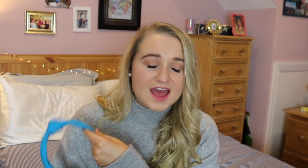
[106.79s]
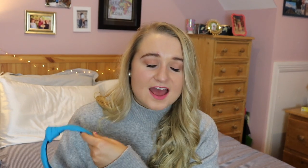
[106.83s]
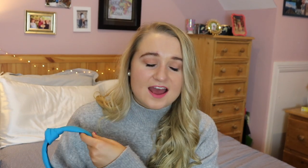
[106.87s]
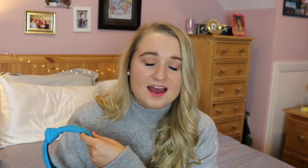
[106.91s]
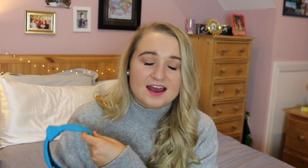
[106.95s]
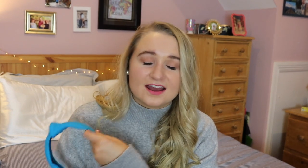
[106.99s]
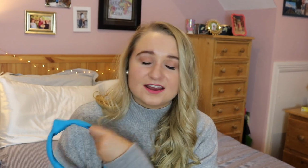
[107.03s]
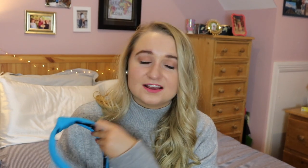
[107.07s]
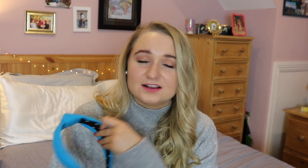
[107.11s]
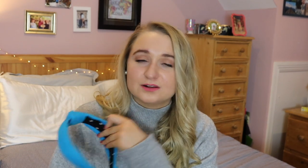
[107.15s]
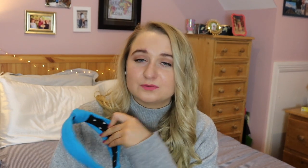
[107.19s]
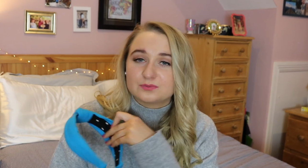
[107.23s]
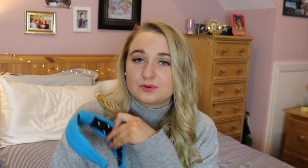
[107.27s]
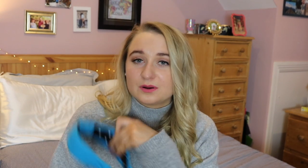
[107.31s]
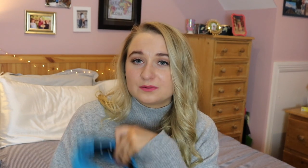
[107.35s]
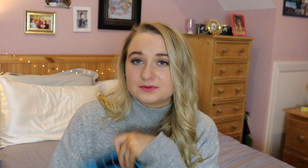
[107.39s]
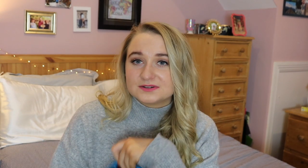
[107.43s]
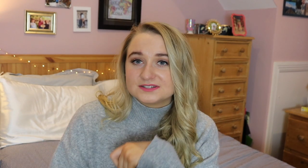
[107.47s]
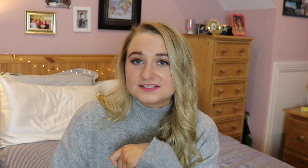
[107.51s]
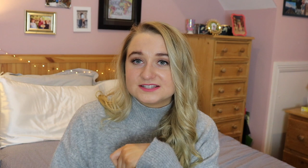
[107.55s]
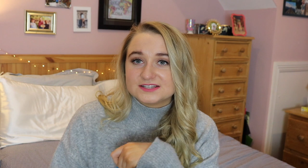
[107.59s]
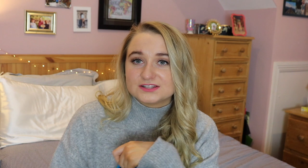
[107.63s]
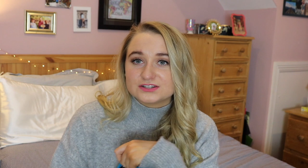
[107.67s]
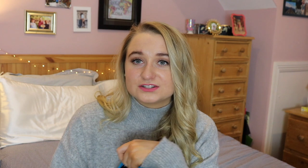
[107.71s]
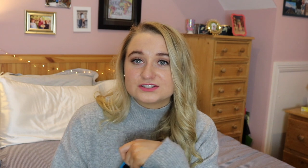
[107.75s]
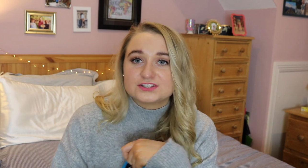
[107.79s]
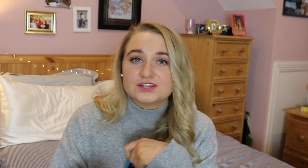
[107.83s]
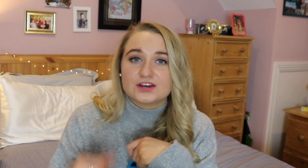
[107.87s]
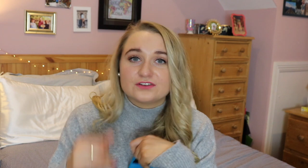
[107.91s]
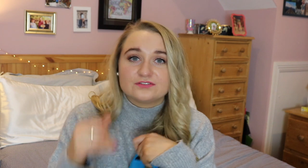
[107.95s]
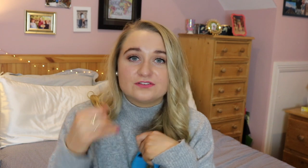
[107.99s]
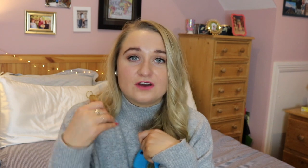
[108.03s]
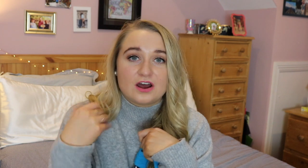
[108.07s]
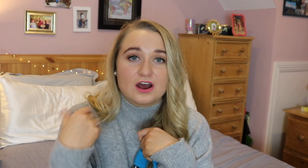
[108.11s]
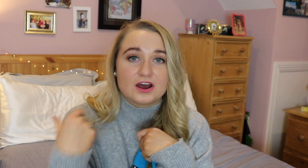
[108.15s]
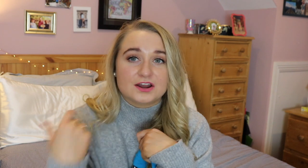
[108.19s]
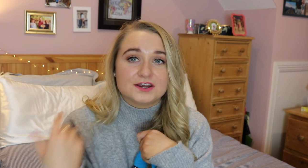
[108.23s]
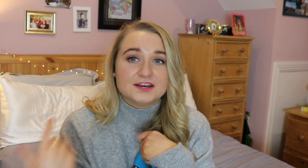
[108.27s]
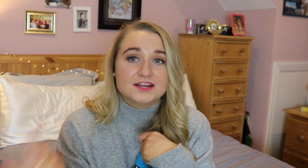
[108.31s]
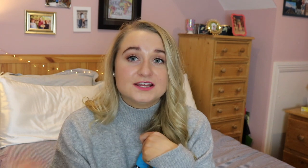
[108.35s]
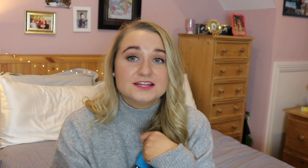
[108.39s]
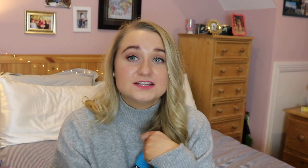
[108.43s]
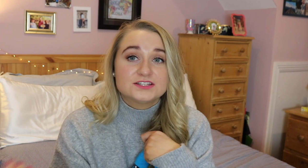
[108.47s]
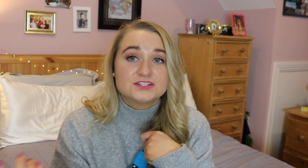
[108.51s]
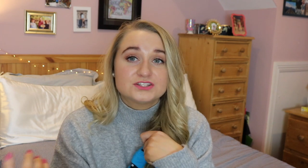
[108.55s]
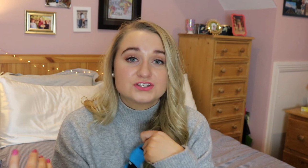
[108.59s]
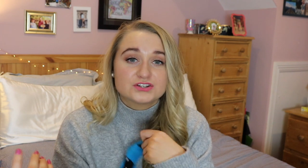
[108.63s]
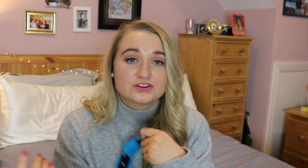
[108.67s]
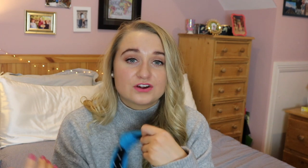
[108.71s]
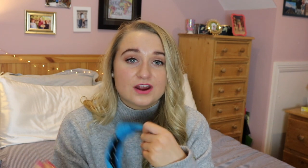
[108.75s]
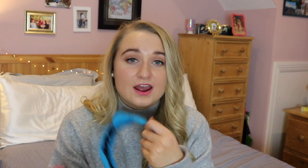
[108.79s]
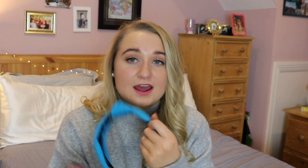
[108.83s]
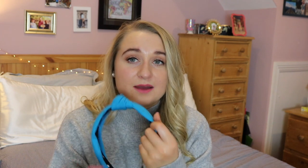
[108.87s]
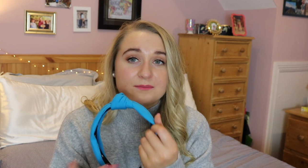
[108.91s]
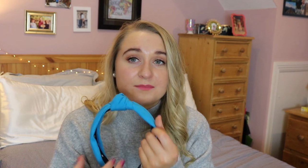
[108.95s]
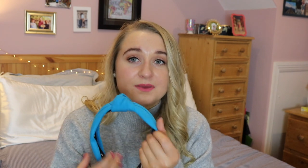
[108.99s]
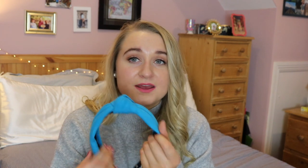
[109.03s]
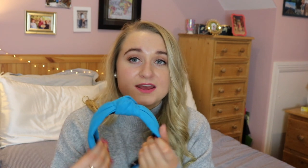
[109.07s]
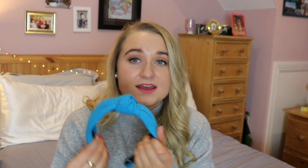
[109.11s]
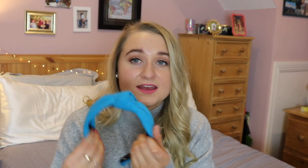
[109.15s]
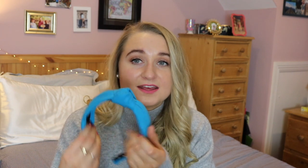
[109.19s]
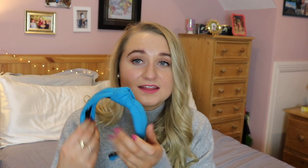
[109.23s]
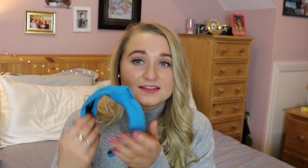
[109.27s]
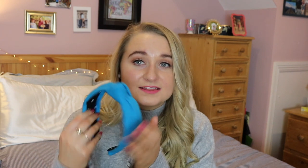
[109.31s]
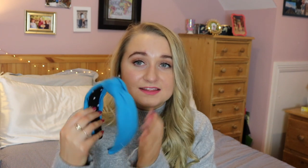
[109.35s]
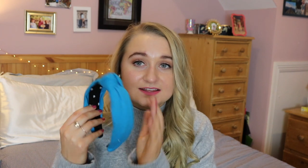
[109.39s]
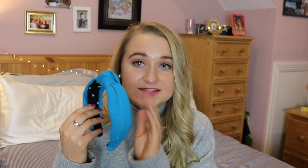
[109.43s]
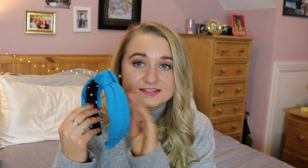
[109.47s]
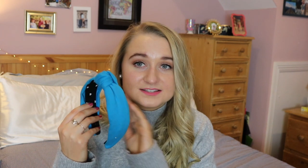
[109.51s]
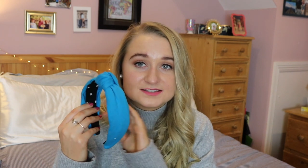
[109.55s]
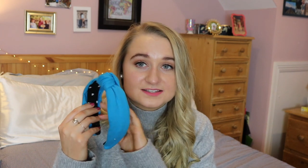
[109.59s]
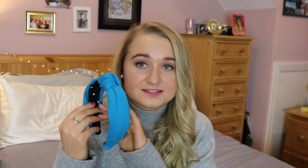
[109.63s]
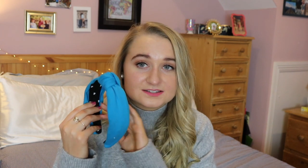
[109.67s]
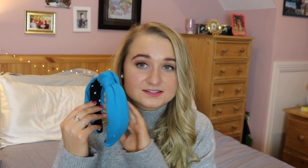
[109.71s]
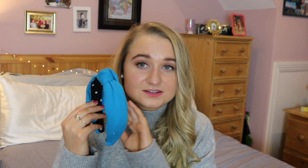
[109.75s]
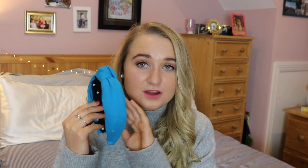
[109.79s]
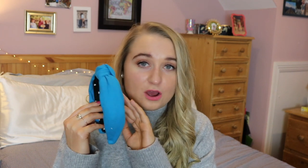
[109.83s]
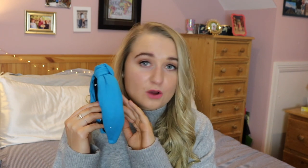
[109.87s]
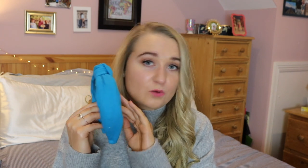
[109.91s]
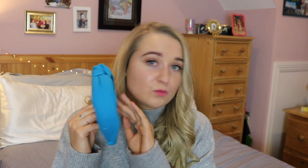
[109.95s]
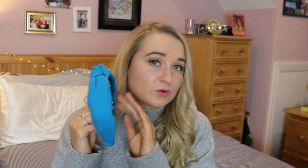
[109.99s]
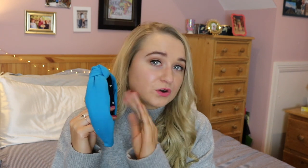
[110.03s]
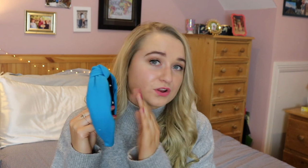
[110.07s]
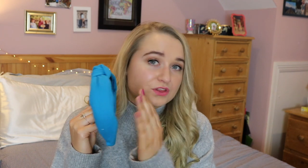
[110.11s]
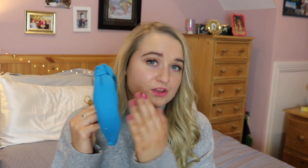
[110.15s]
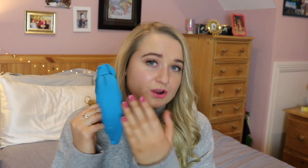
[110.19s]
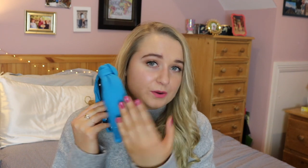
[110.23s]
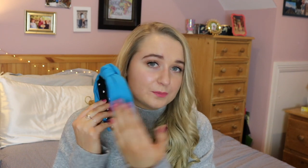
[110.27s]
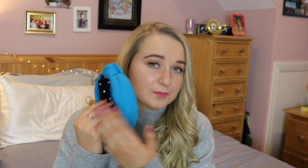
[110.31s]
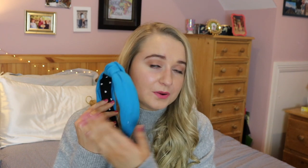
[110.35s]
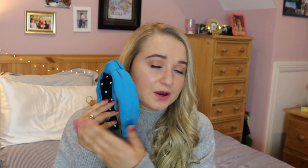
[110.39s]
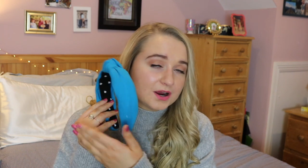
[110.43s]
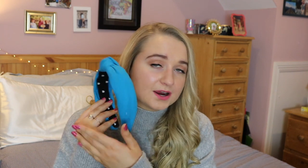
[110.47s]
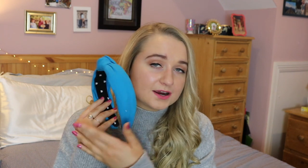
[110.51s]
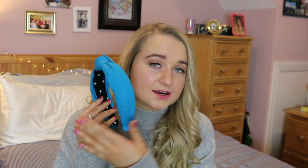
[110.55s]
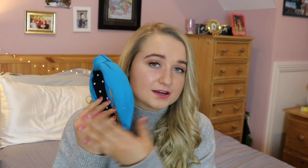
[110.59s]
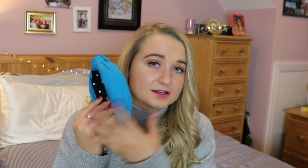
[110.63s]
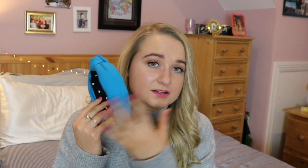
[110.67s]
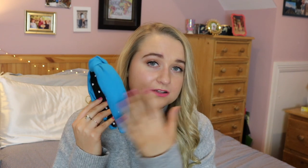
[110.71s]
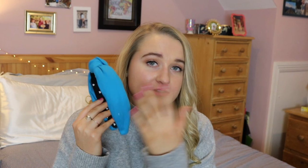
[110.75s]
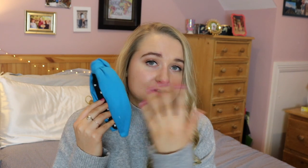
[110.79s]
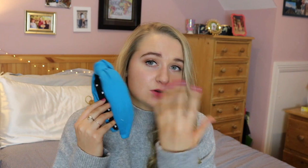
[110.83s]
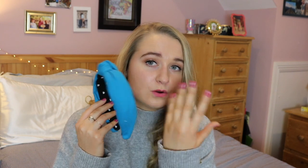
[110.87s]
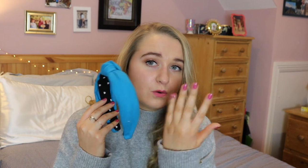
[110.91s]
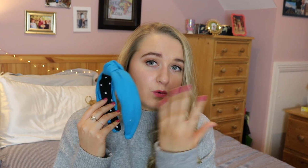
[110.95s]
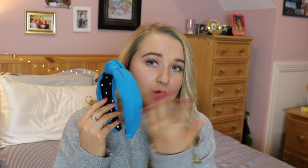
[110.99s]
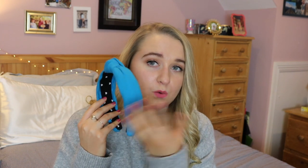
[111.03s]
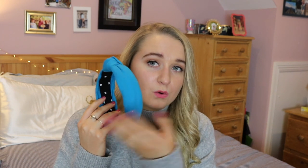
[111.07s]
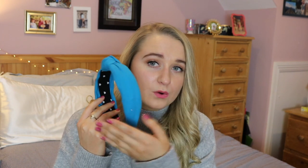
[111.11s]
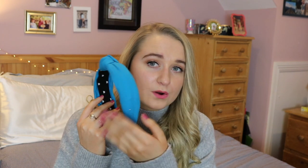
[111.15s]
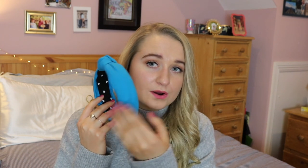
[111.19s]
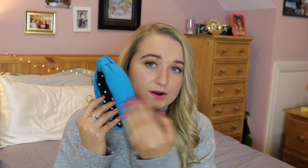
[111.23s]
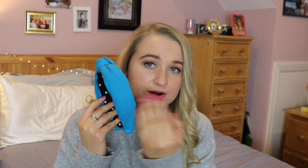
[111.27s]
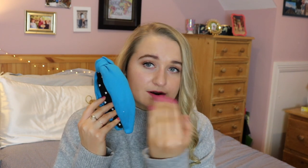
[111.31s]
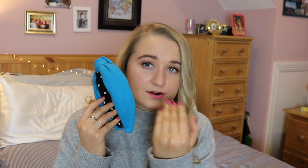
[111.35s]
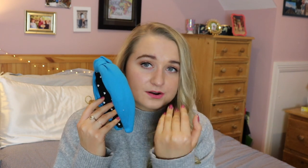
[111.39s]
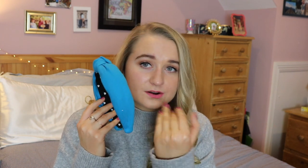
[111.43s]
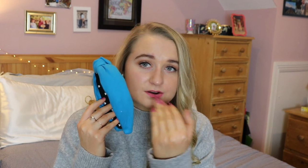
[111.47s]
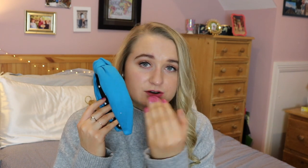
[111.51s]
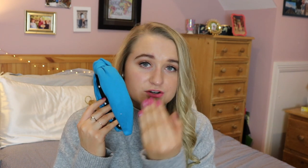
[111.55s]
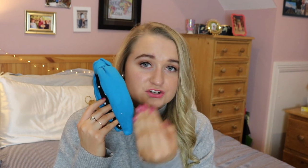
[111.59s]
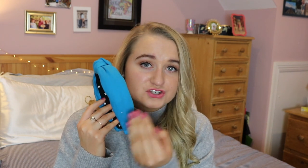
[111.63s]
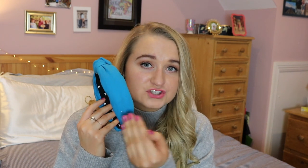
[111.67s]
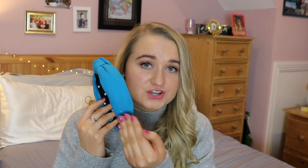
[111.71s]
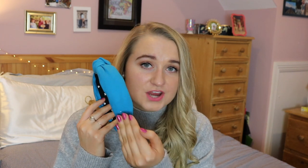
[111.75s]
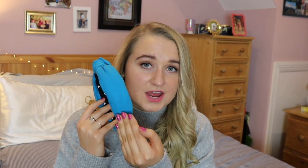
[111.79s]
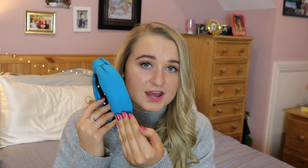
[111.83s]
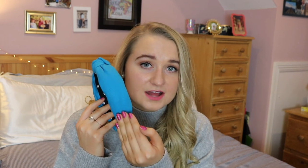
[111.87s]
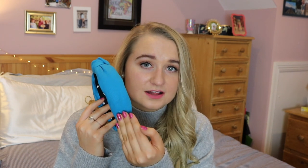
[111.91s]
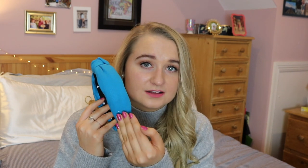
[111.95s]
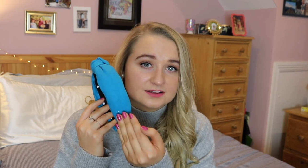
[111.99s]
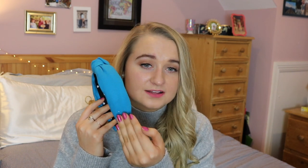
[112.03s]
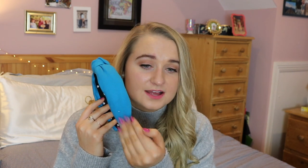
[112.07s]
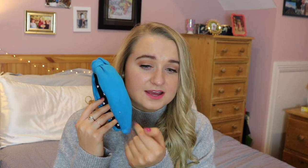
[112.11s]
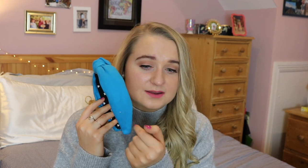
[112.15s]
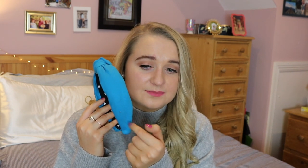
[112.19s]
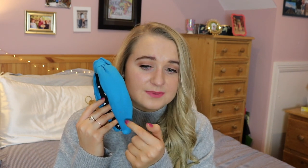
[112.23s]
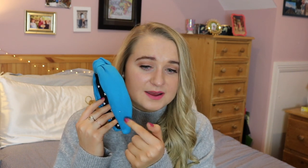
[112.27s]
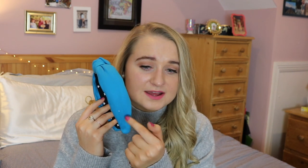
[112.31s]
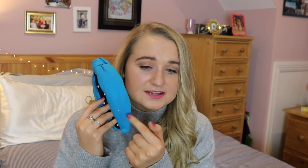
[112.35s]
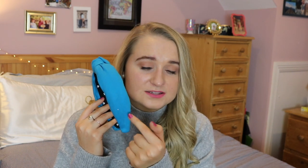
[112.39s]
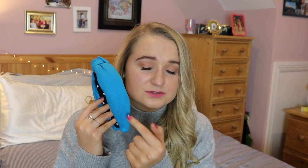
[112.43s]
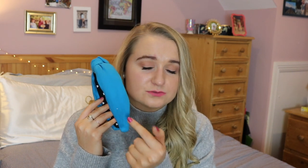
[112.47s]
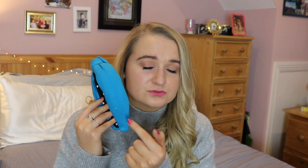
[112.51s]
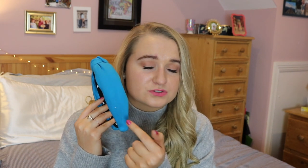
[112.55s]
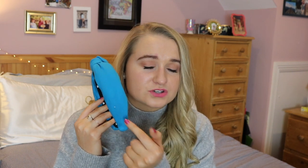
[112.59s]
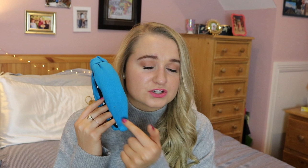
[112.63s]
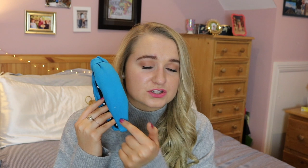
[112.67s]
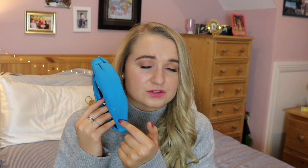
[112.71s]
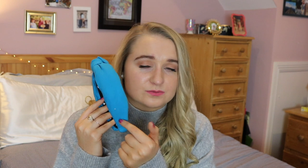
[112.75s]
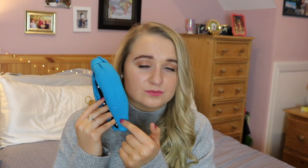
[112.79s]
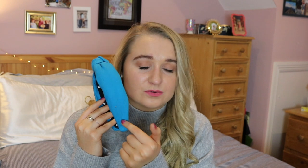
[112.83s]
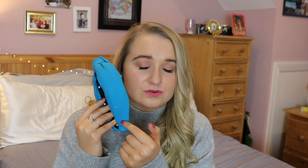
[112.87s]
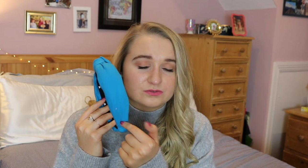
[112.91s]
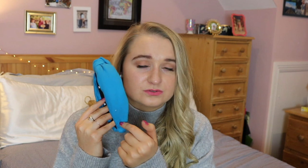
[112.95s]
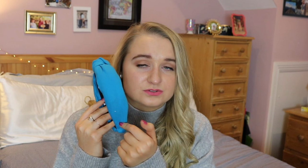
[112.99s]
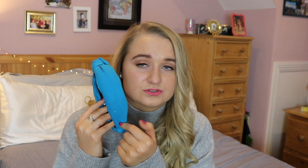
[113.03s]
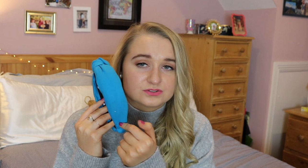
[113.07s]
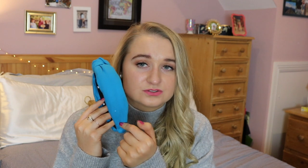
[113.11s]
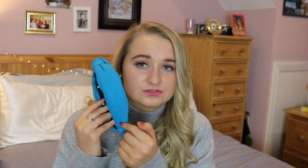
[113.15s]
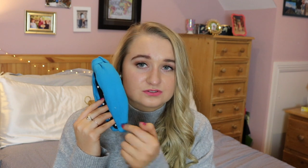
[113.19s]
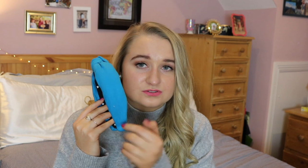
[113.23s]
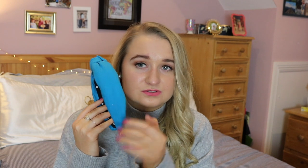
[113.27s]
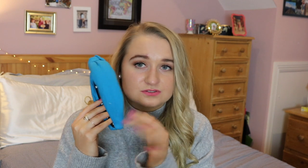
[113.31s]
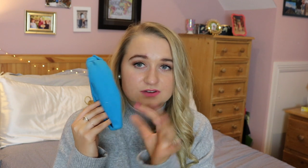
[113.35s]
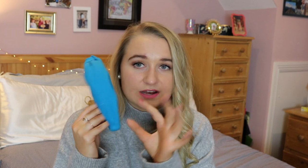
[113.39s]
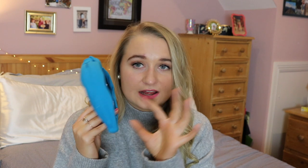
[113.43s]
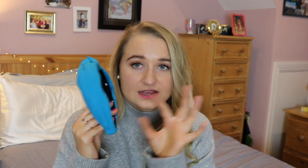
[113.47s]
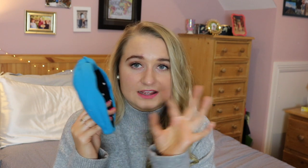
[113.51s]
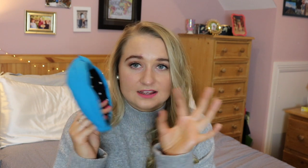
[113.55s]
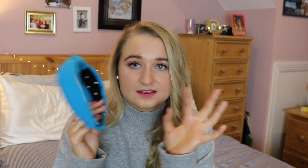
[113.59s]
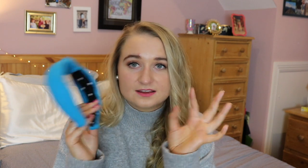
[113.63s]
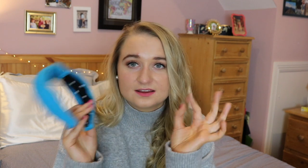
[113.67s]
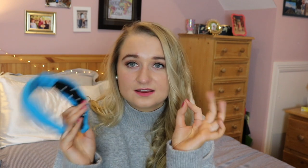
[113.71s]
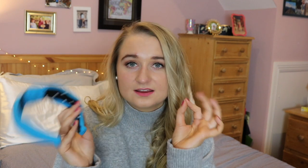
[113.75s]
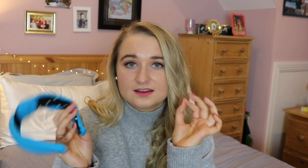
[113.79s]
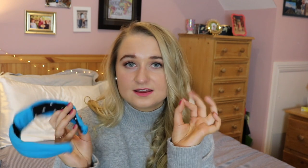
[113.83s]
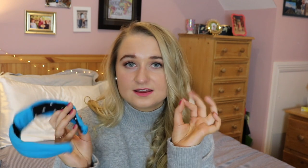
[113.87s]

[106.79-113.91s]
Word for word: Uh, you'll probably see their stuff on Instagram. This is not one of their pearl or shell headbands, which are the most like